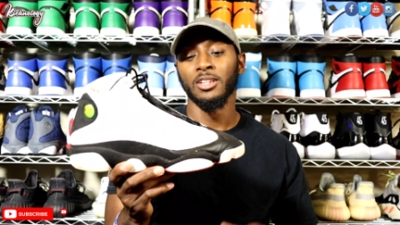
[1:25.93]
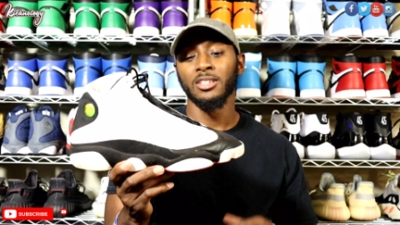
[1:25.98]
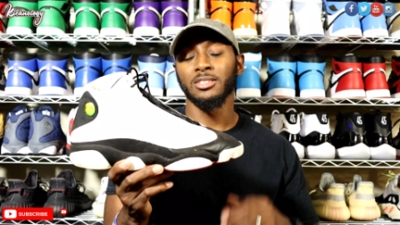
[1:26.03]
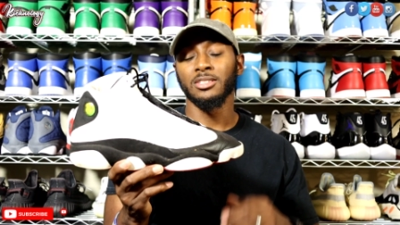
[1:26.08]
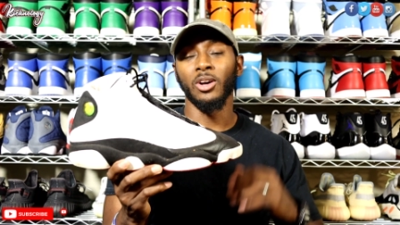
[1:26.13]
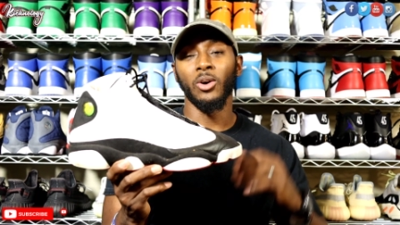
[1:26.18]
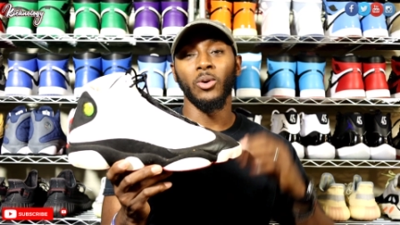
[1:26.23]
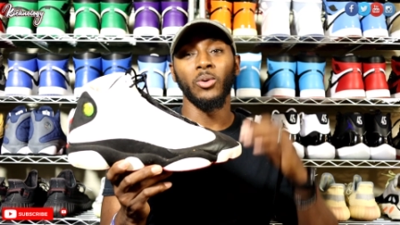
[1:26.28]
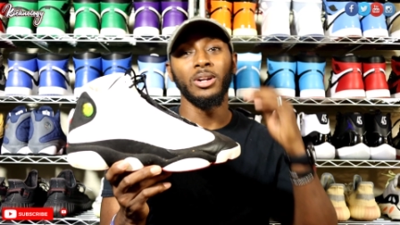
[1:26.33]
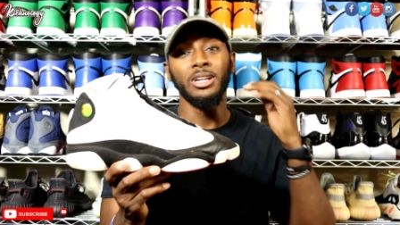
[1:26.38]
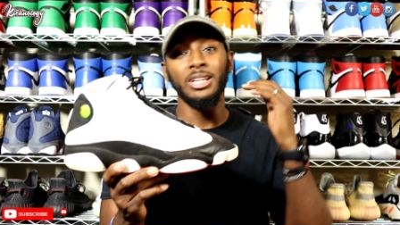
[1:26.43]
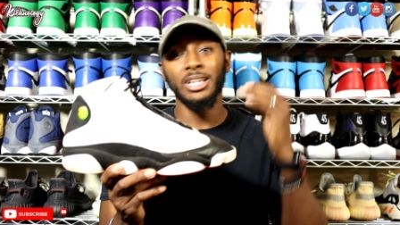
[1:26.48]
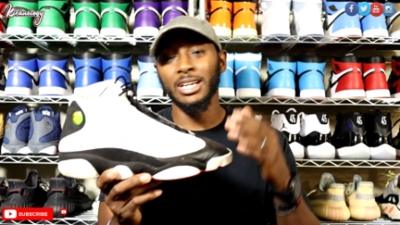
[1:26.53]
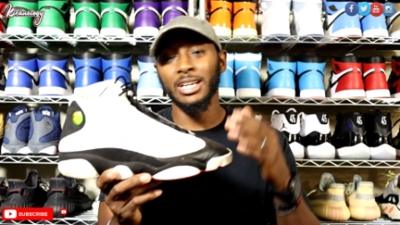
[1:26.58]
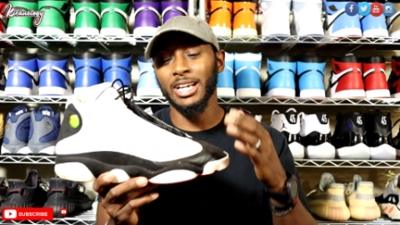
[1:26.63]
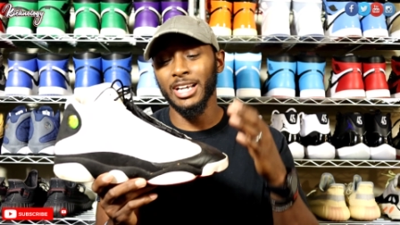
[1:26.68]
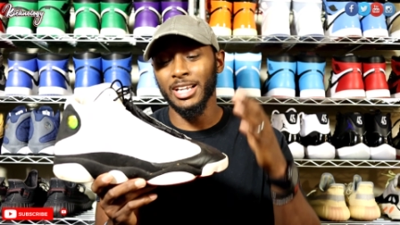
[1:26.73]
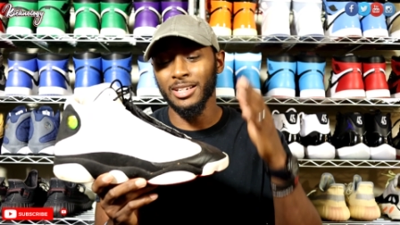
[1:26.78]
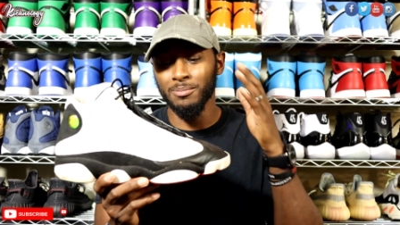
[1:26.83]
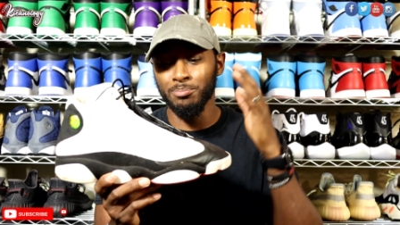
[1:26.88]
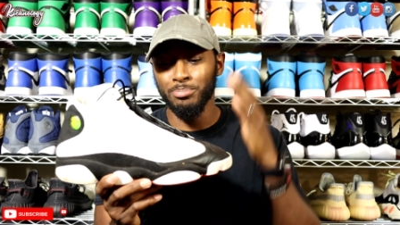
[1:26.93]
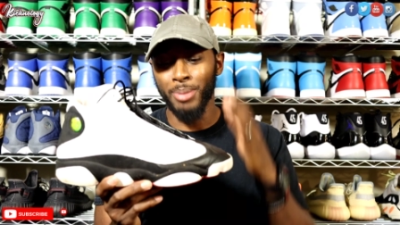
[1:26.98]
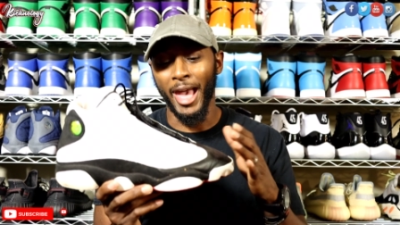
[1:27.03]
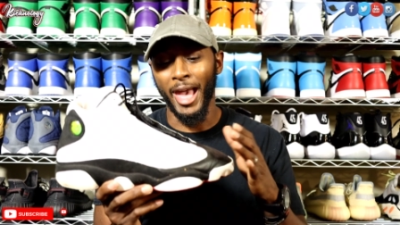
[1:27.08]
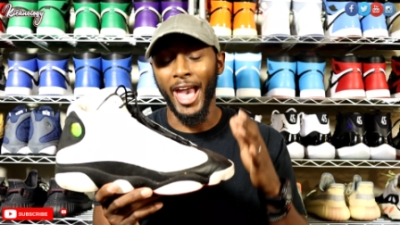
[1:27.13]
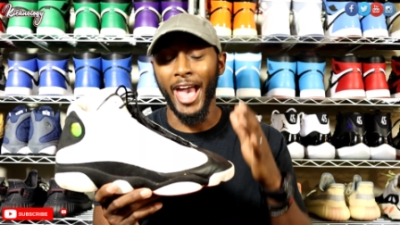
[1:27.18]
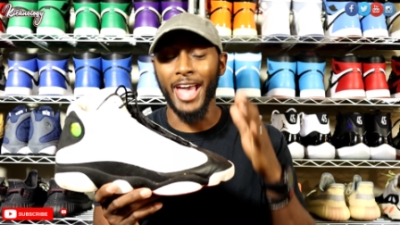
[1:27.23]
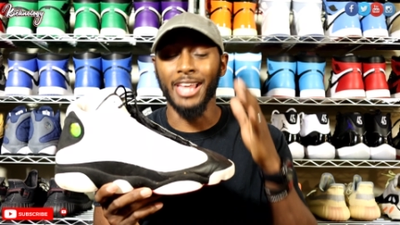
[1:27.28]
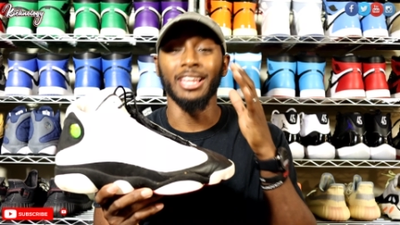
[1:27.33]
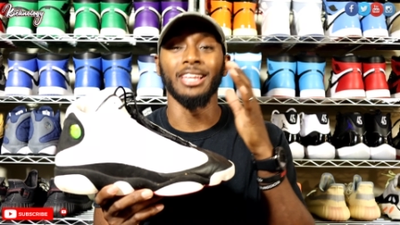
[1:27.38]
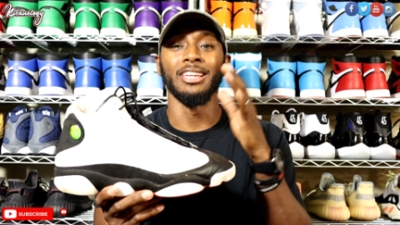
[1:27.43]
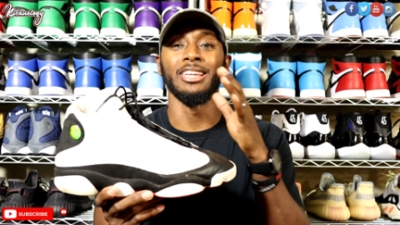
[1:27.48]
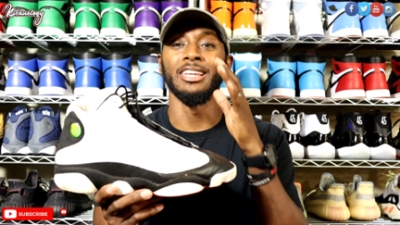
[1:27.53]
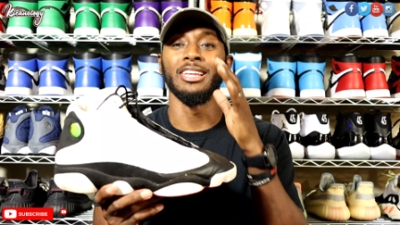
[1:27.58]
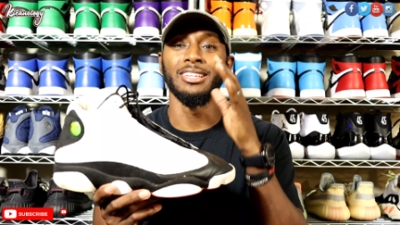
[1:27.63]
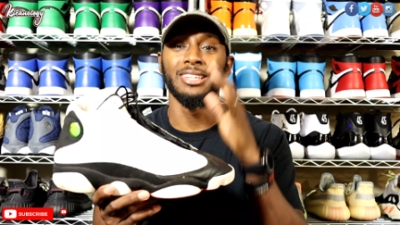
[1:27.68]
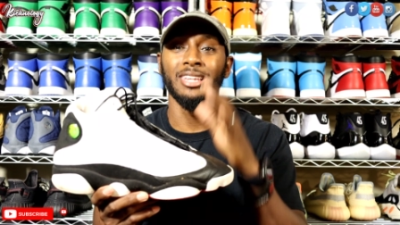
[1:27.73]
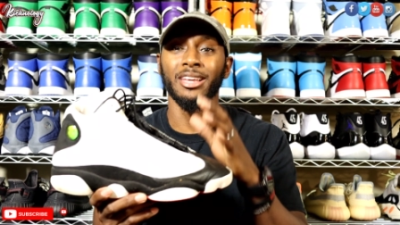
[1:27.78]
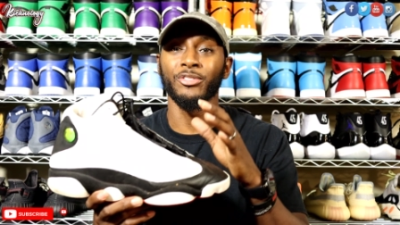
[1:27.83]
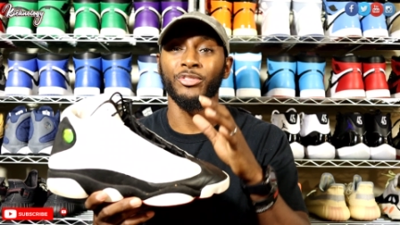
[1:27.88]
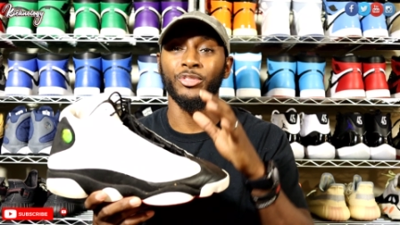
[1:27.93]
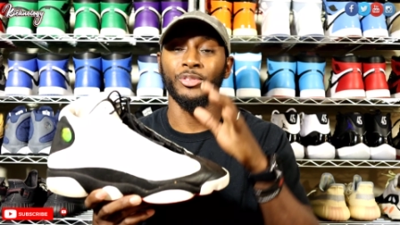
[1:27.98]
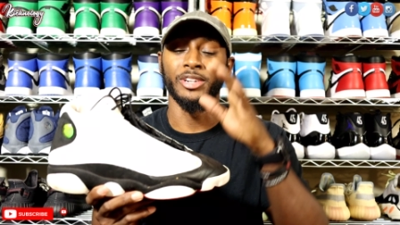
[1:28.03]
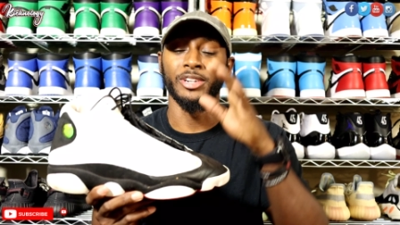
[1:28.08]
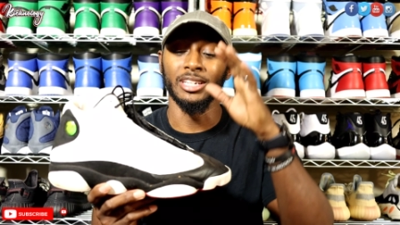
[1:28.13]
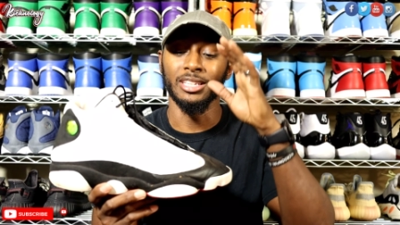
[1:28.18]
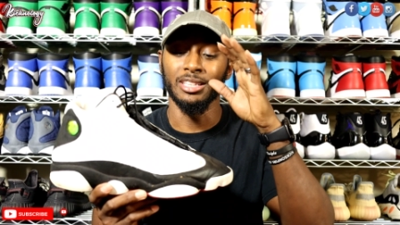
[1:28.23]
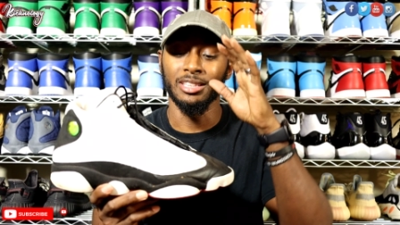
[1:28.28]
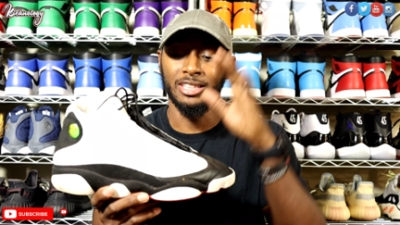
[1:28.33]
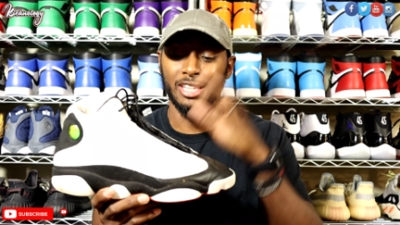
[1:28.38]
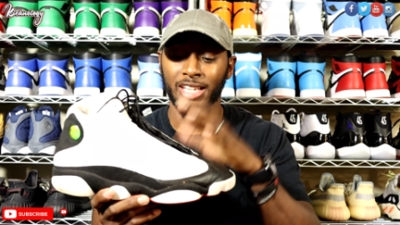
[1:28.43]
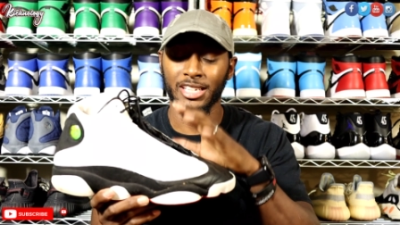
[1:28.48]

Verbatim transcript: So good, bad, and indifferent.